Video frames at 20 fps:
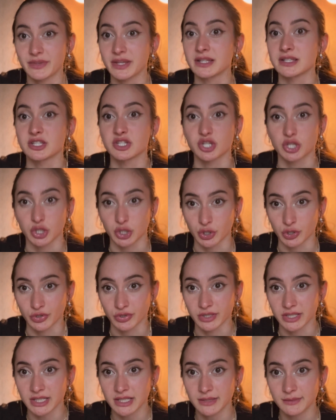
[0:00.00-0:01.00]

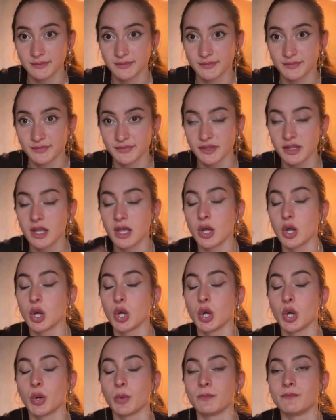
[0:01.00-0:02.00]
insecurity,
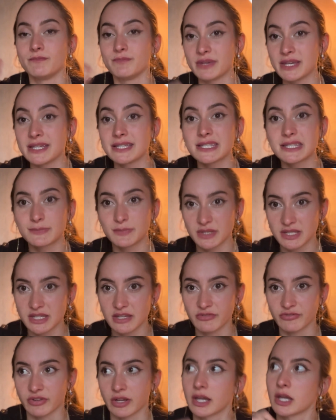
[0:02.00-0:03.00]
be
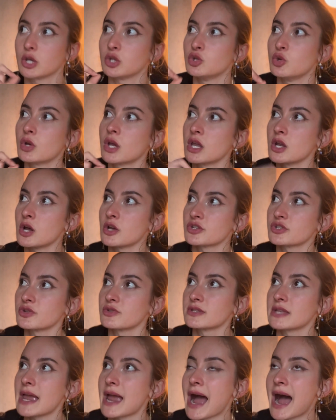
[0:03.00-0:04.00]
specific. You can also
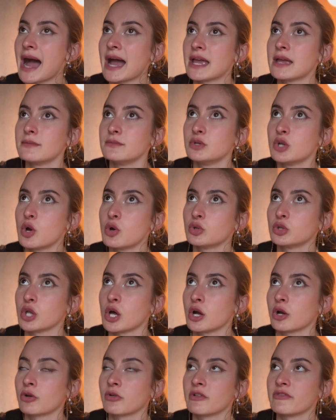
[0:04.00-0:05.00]
say, I am no
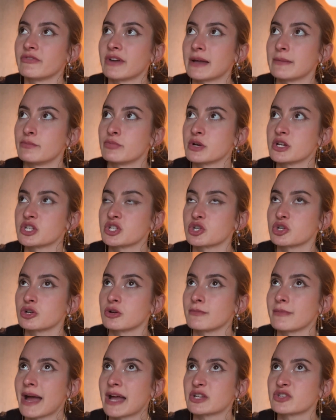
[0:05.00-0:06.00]
longer a vibrational
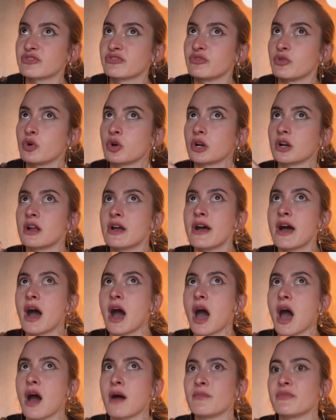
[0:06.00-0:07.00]
match for
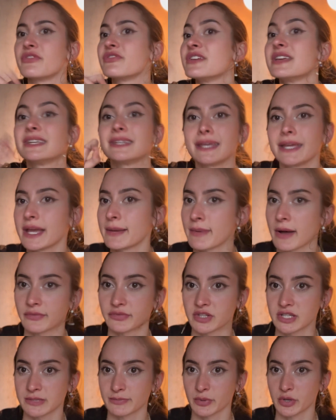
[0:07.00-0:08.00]
thinking about
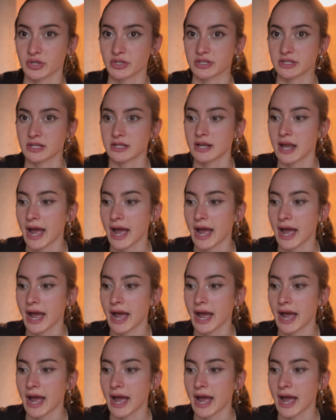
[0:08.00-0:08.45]
this person.